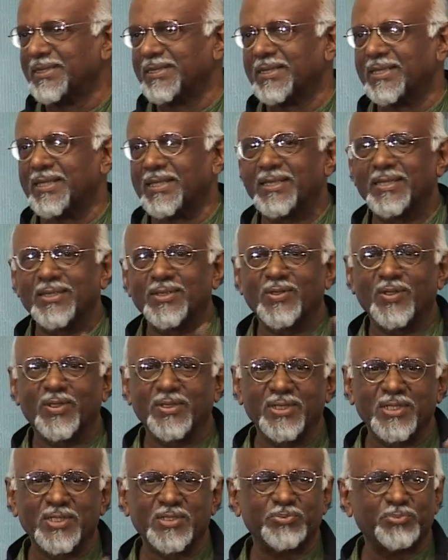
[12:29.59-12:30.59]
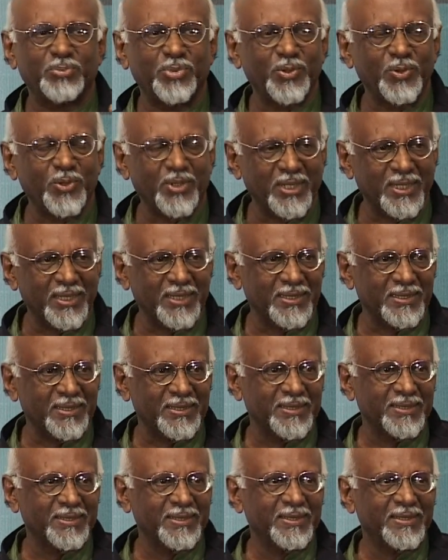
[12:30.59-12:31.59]
in another corner it's blue
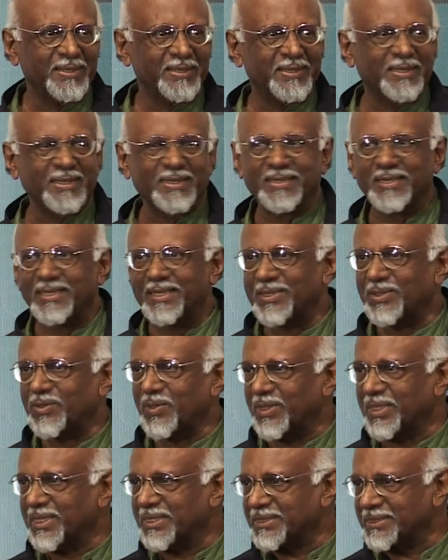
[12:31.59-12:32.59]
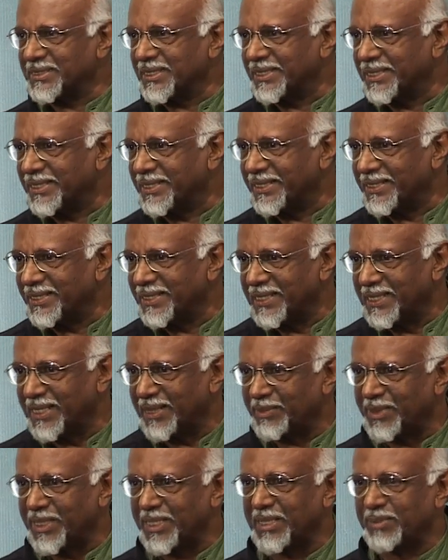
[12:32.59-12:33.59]
colored, in the third corner there's a green
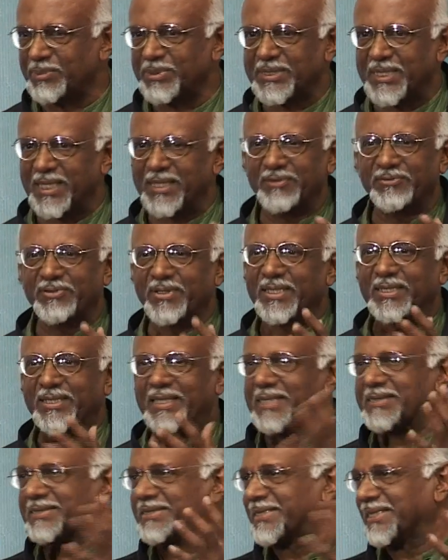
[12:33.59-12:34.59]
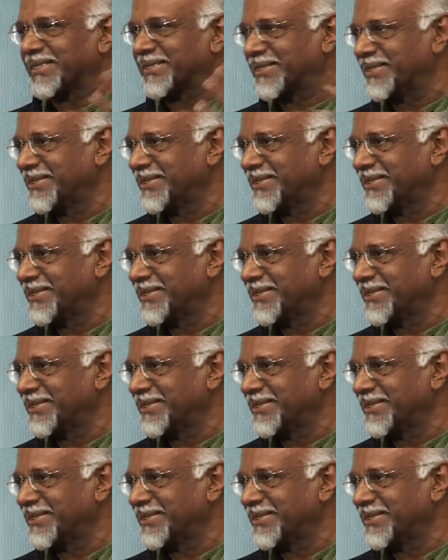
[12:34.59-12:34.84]
coming up. It's like a fantastic